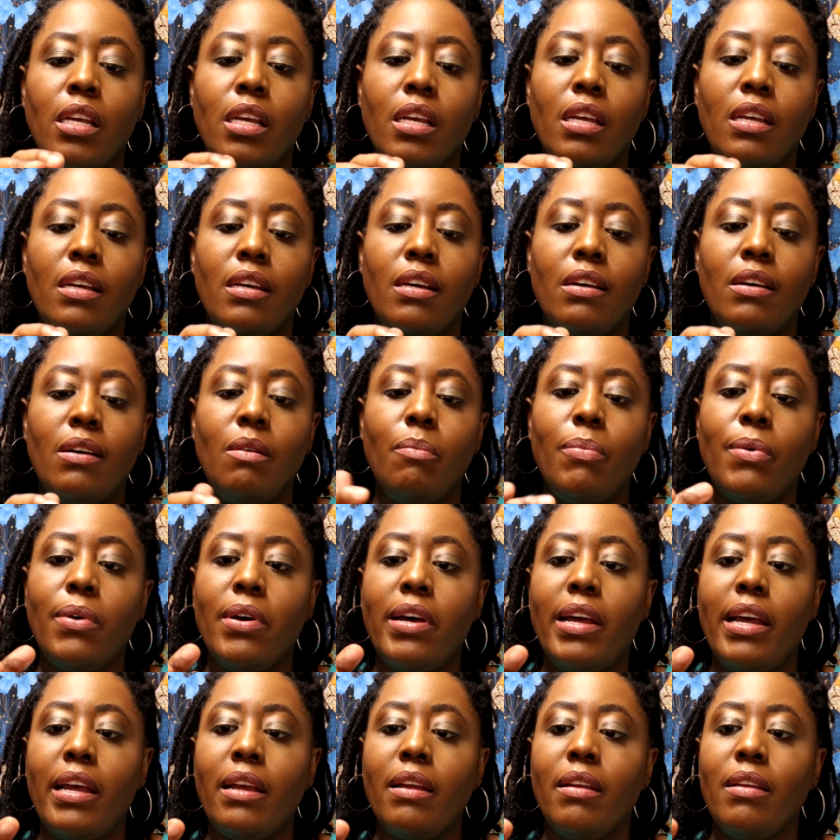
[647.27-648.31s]
Oh,
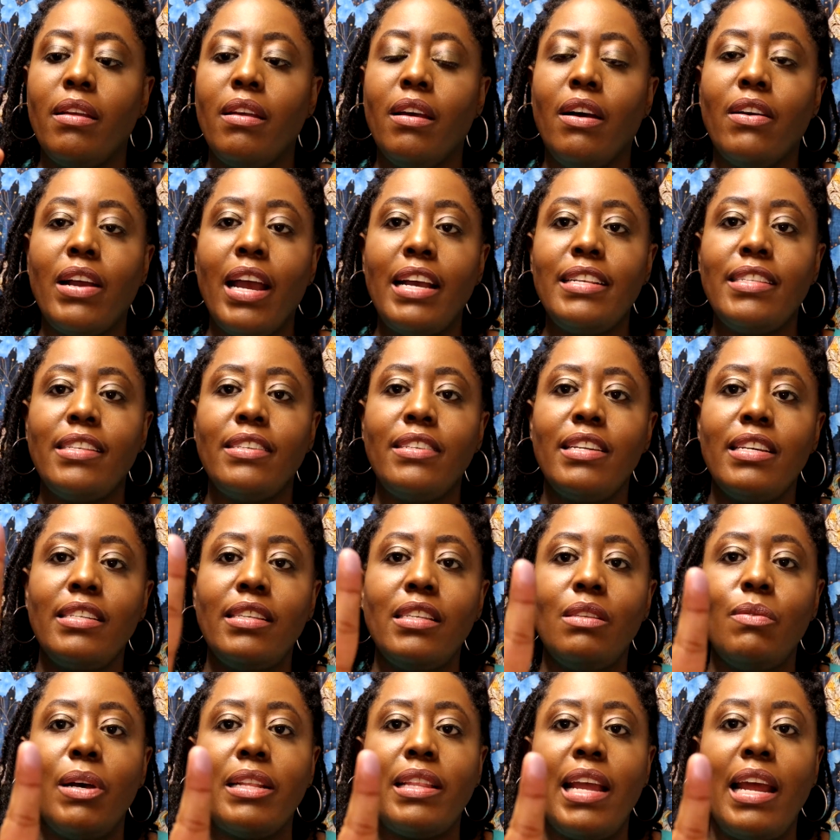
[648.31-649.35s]
boy. Okay, so this
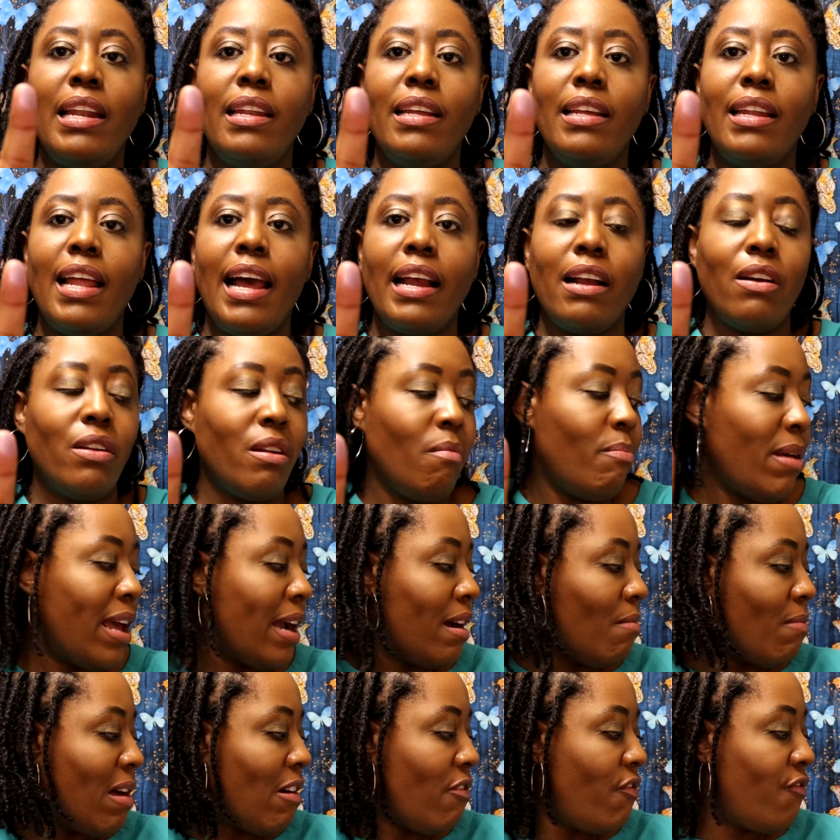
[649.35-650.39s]
is what they look like on the back
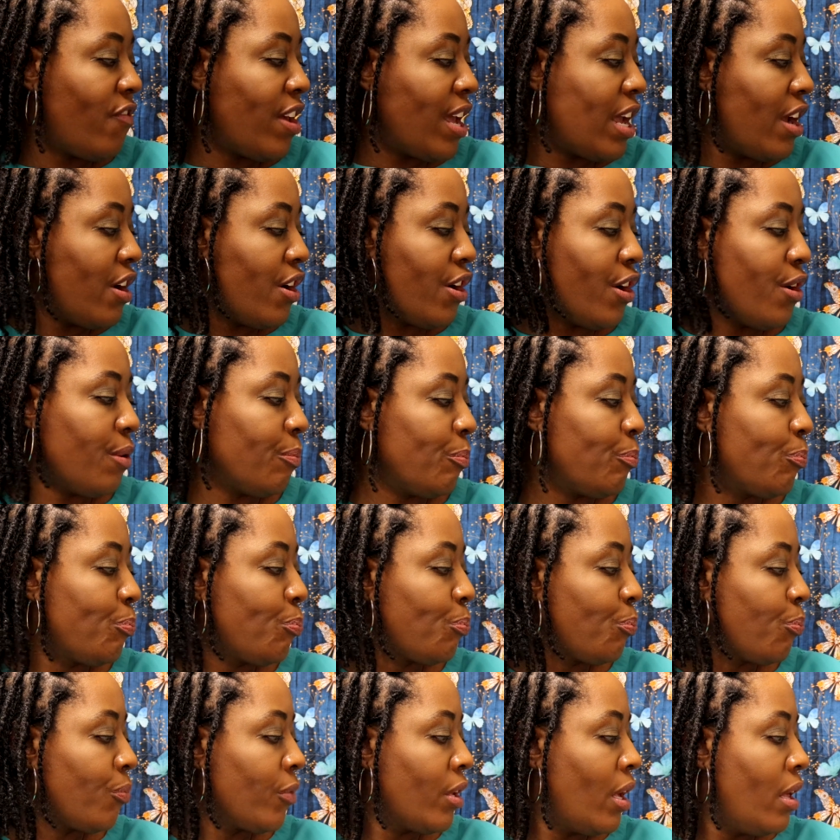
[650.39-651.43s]
of my finger.
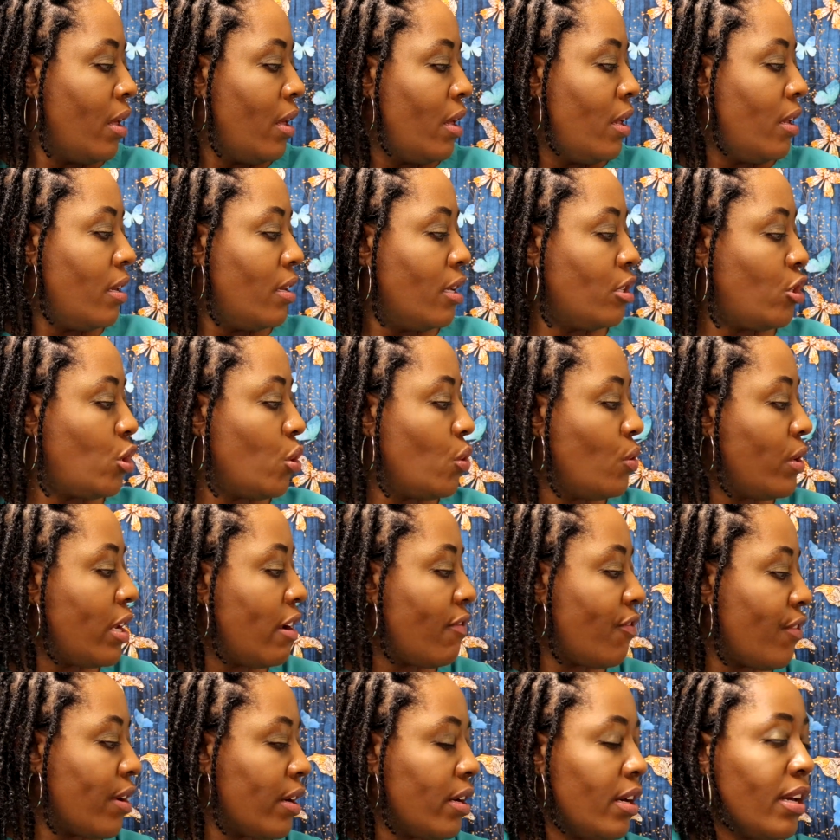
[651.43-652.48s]
The two
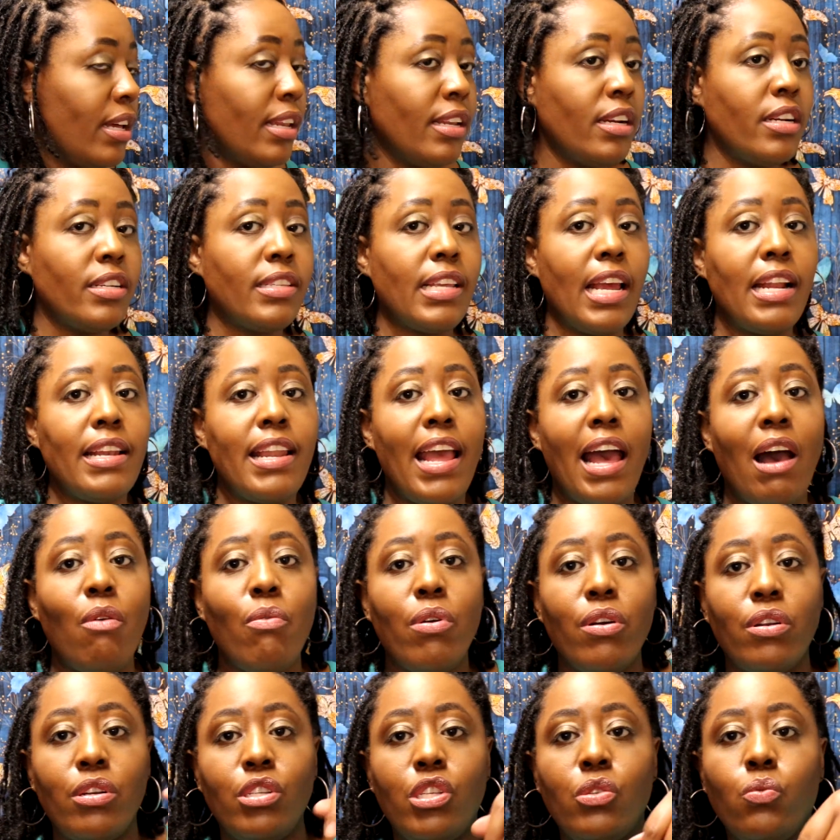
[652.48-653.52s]
different colors. And now
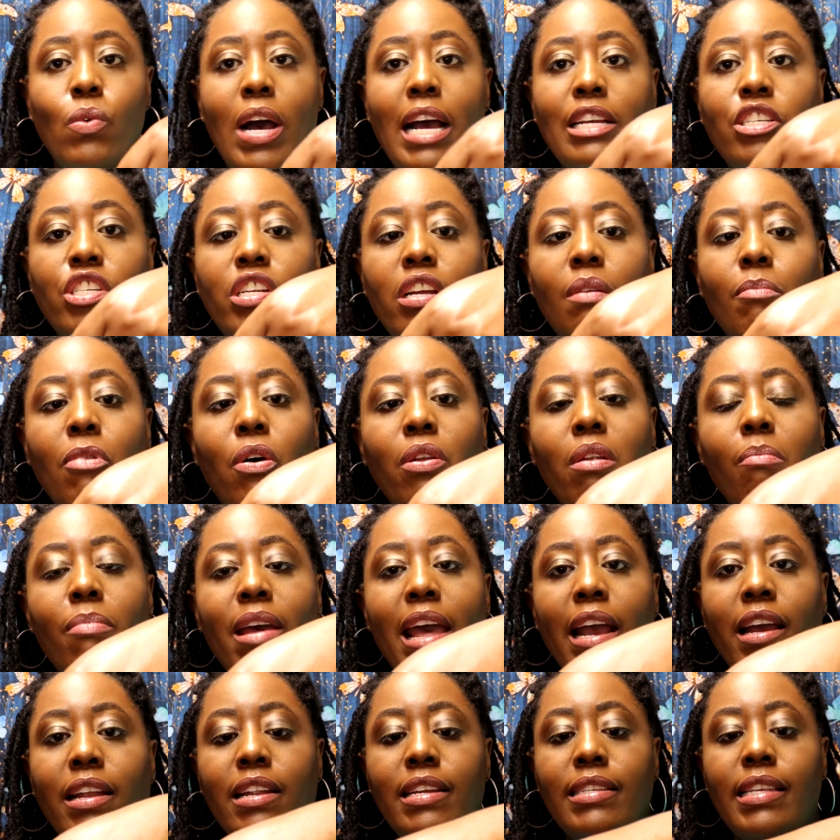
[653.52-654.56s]
we're going to swatch them on the
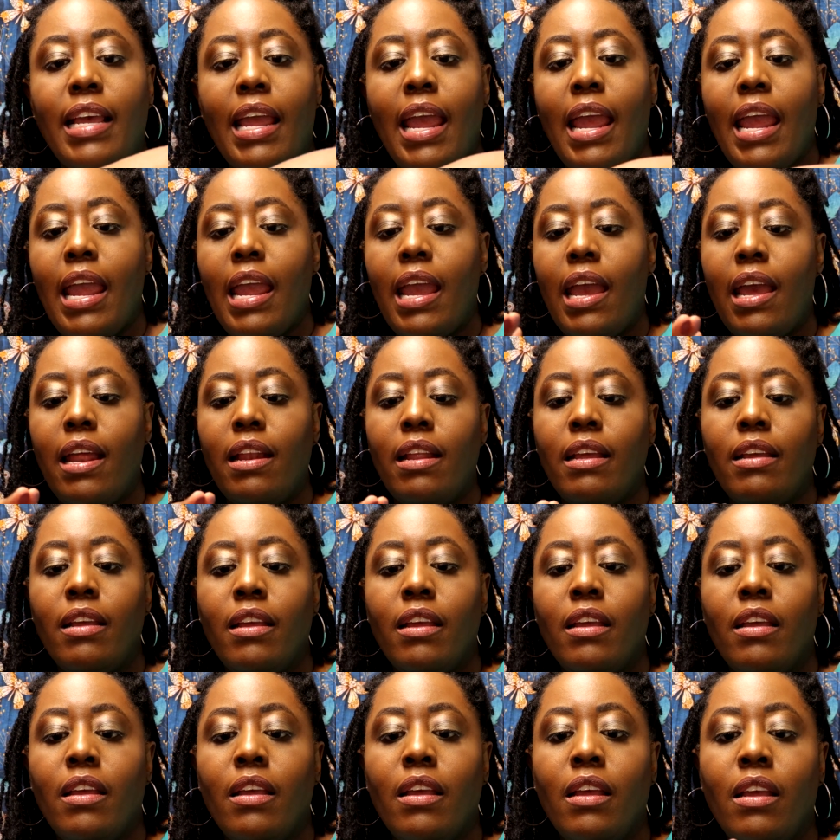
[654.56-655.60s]
back of this hand.
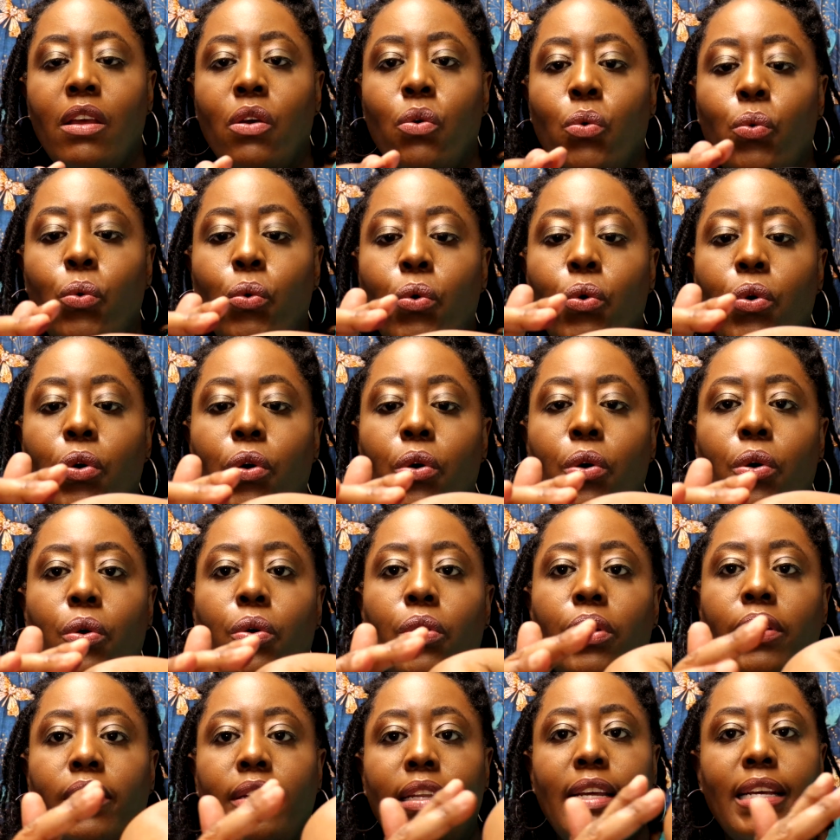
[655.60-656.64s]
Ooh,
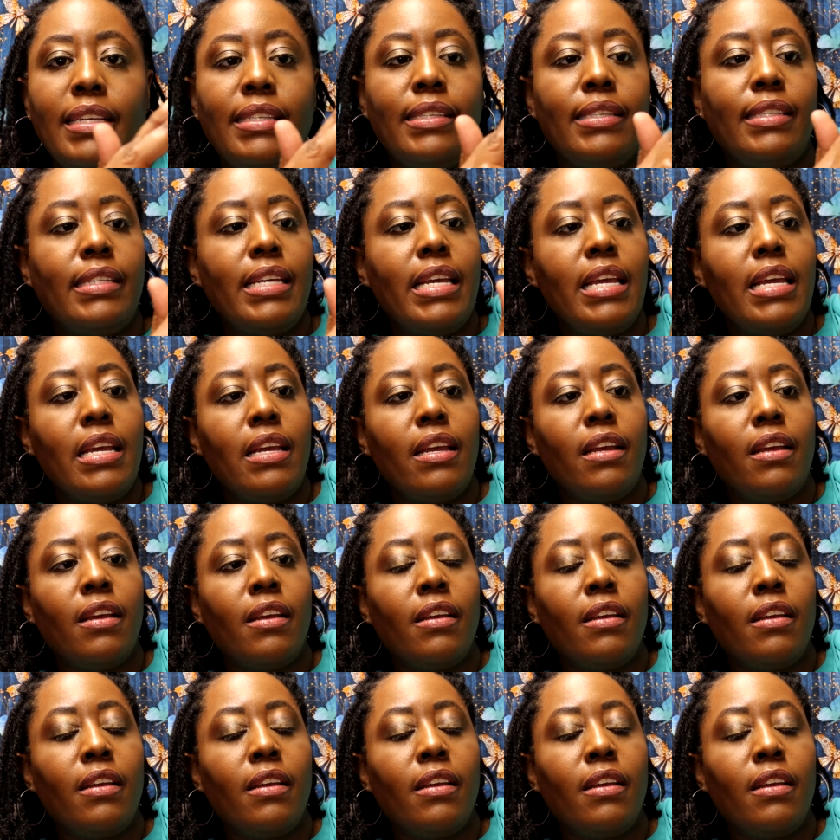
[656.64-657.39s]
let's see.